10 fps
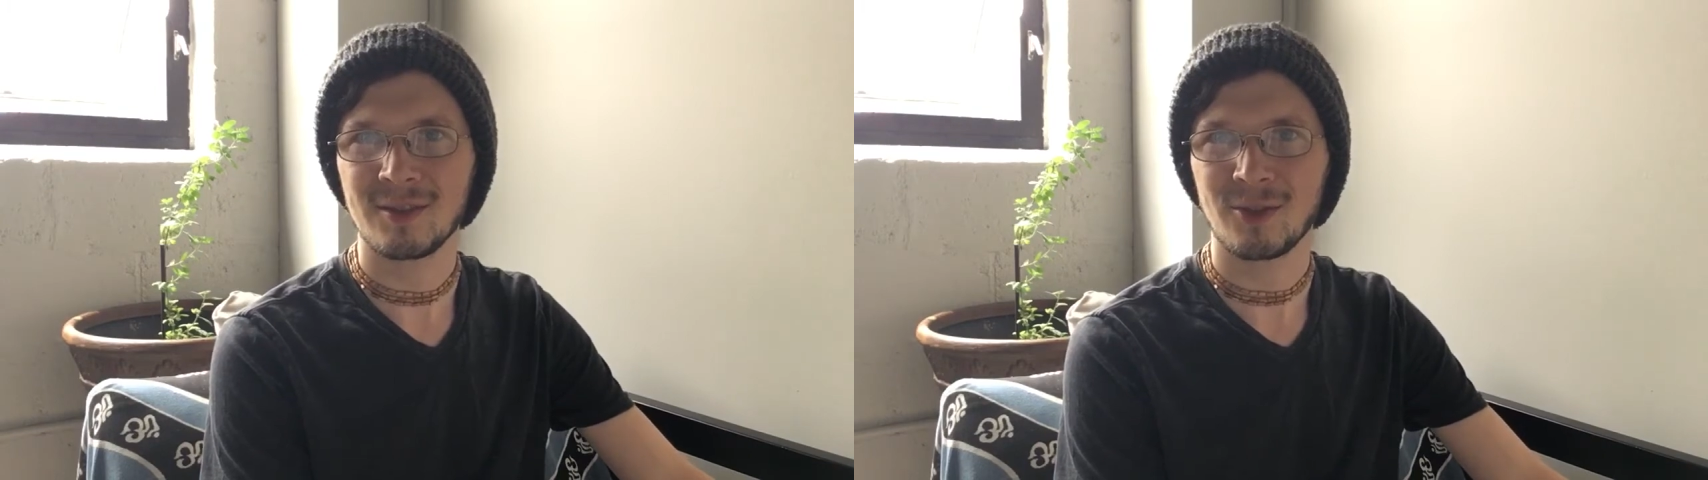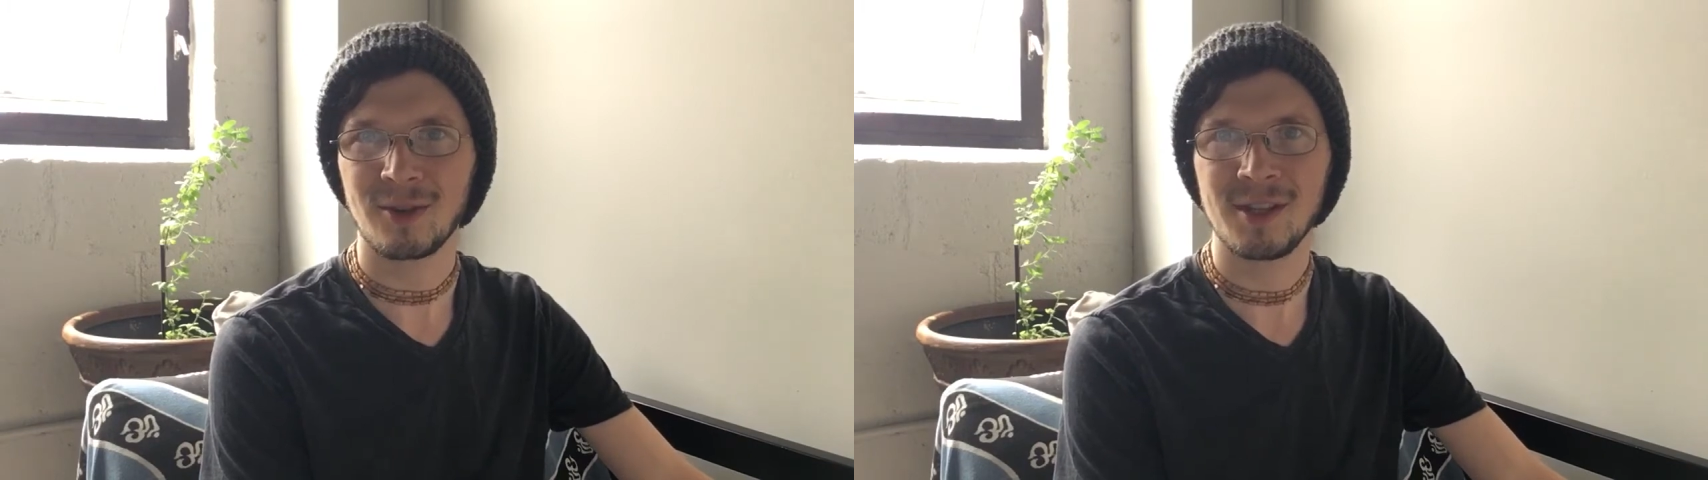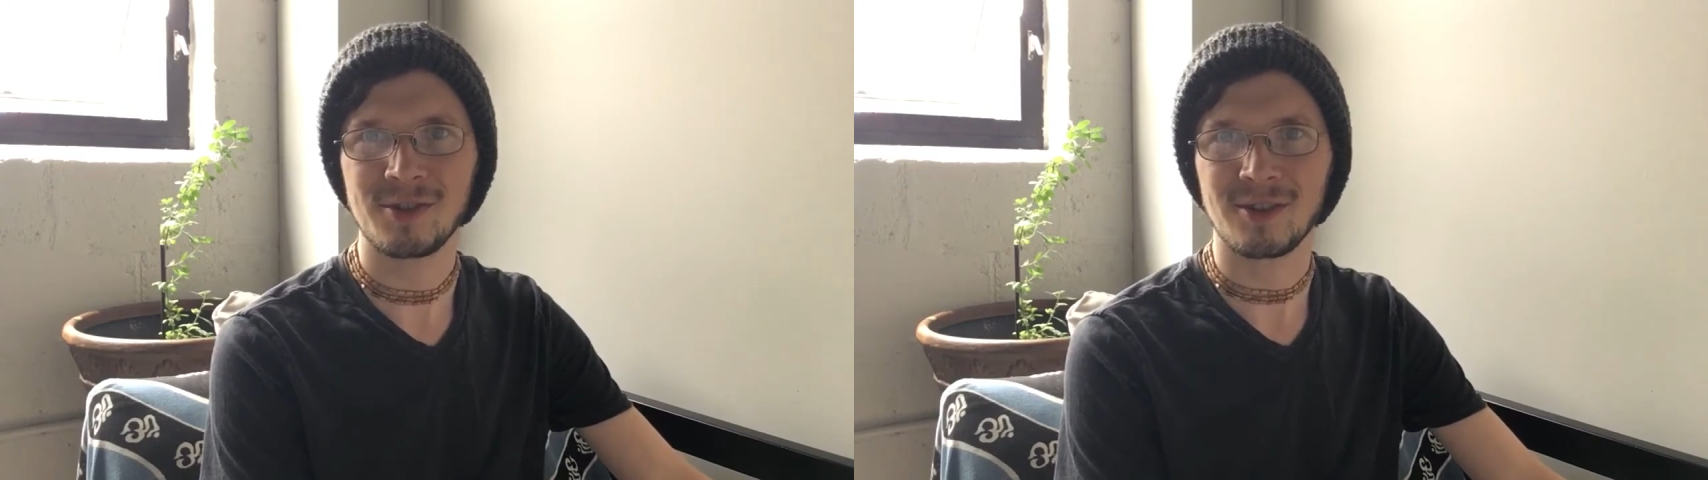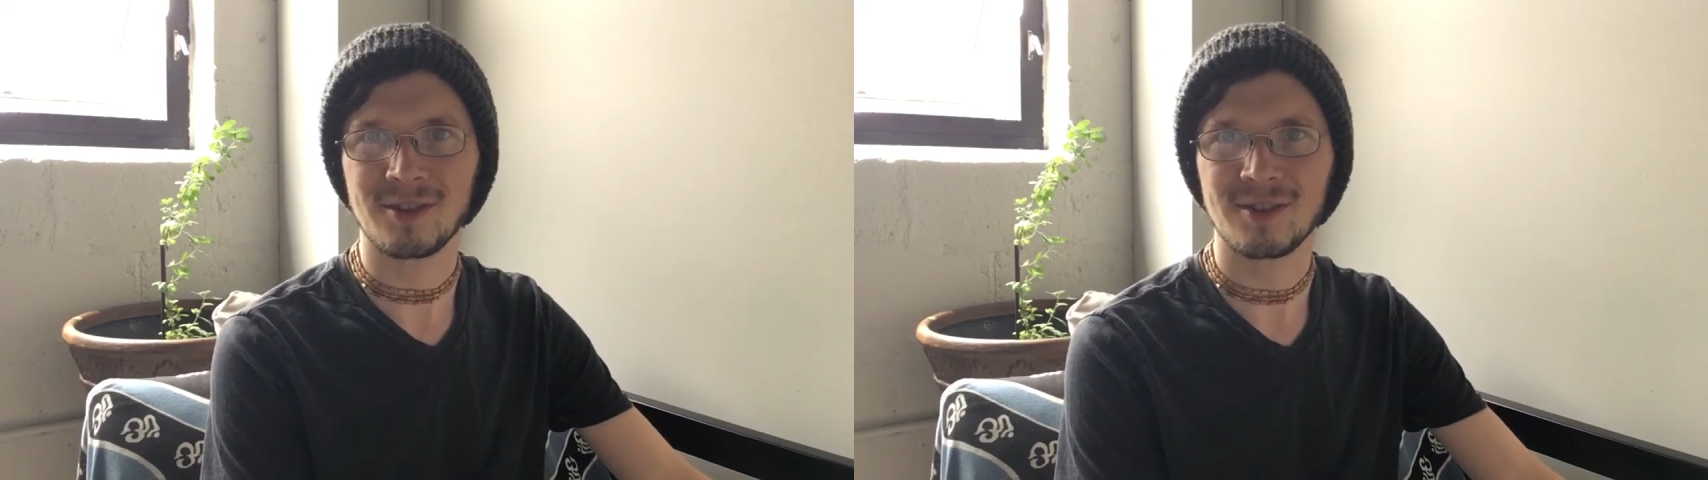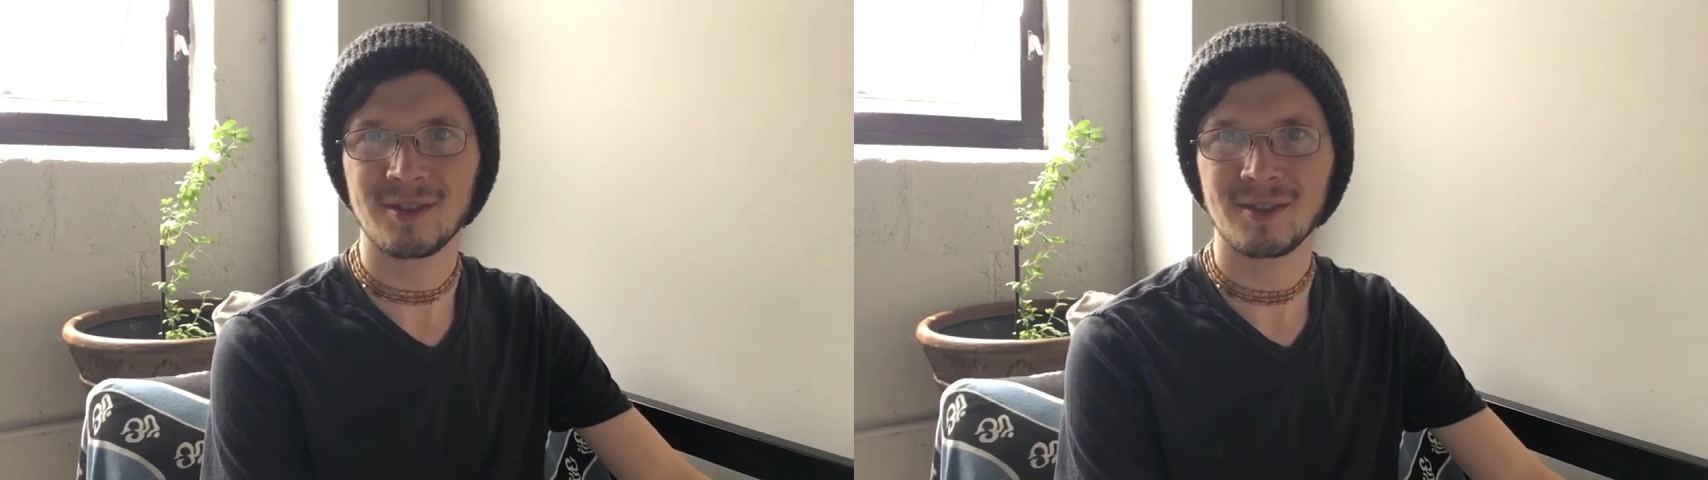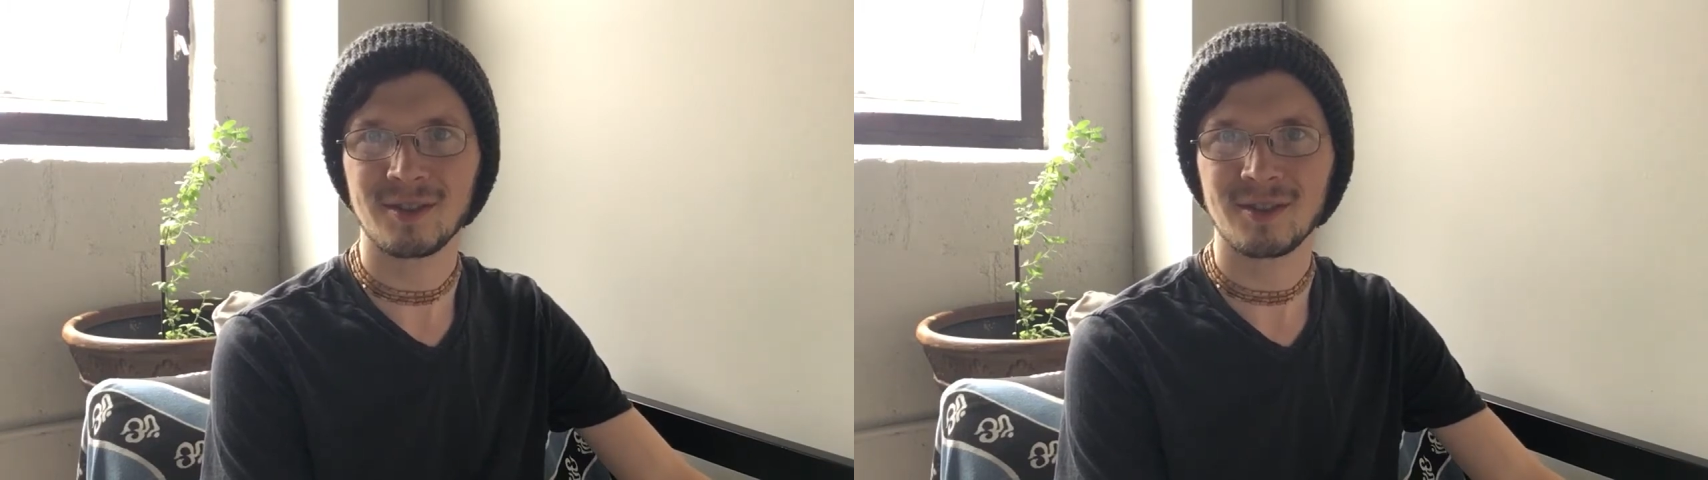creatures,